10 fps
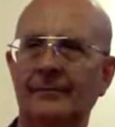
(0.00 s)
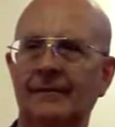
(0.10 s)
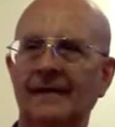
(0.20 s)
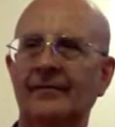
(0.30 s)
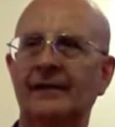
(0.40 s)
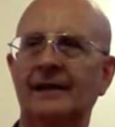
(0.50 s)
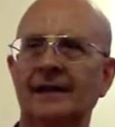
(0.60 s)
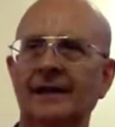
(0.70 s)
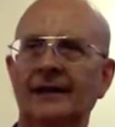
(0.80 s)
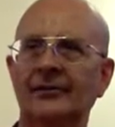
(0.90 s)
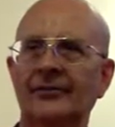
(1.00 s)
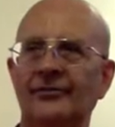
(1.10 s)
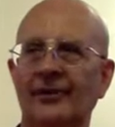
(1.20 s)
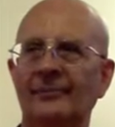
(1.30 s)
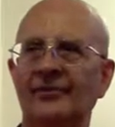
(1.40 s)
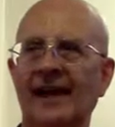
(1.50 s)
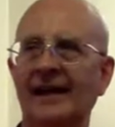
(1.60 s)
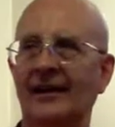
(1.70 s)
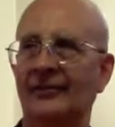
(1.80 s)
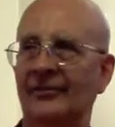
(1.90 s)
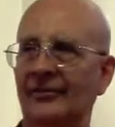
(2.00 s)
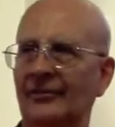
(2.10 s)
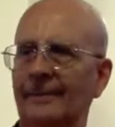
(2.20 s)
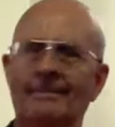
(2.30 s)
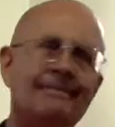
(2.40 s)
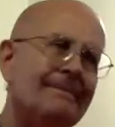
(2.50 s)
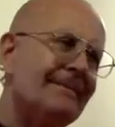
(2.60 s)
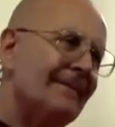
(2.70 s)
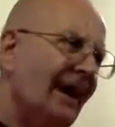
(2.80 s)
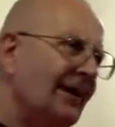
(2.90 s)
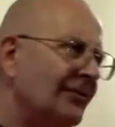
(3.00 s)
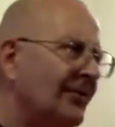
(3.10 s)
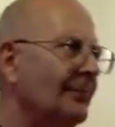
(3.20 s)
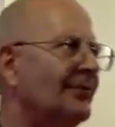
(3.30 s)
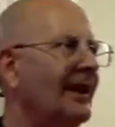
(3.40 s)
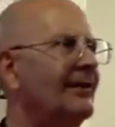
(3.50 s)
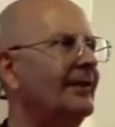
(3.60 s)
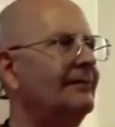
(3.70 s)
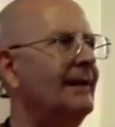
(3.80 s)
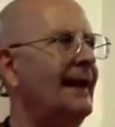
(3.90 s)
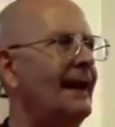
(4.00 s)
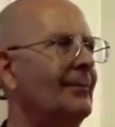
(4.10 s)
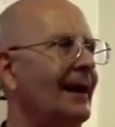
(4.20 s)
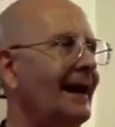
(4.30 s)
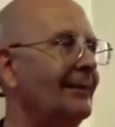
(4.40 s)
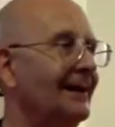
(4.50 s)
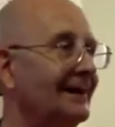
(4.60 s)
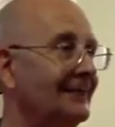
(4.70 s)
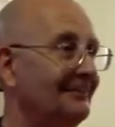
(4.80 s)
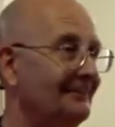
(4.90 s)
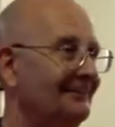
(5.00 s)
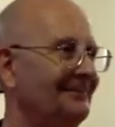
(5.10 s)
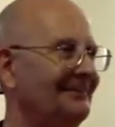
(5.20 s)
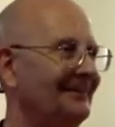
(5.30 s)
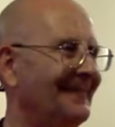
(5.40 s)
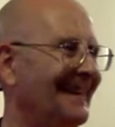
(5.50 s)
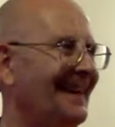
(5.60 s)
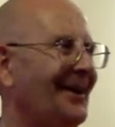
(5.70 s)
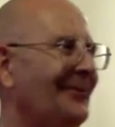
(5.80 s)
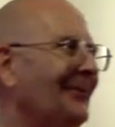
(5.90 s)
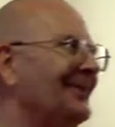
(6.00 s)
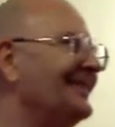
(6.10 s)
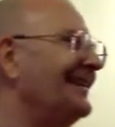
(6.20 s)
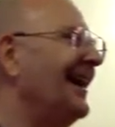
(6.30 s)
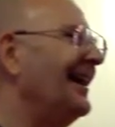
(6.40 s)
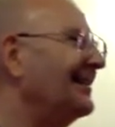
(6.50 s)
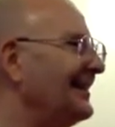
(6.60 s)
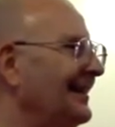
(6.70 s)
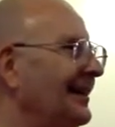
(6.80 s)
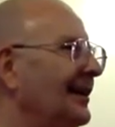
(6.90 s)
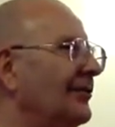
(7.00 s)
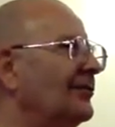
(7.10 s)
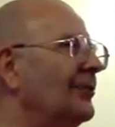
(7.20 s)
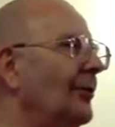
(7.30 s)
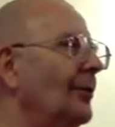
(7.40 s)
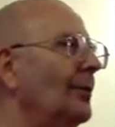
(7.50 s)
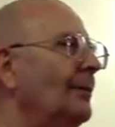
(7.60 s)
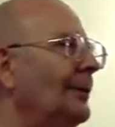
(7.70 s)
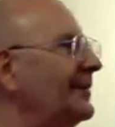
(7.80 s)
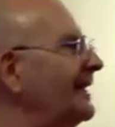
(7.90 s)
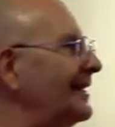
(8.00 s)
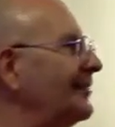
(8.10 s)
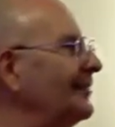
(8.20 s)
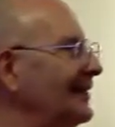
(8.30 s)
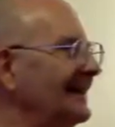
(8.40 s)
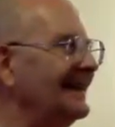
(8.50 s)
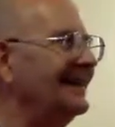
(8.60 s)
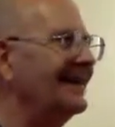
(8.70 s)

even conducted some seances. Some say that Abraham Lincoln was not so particularly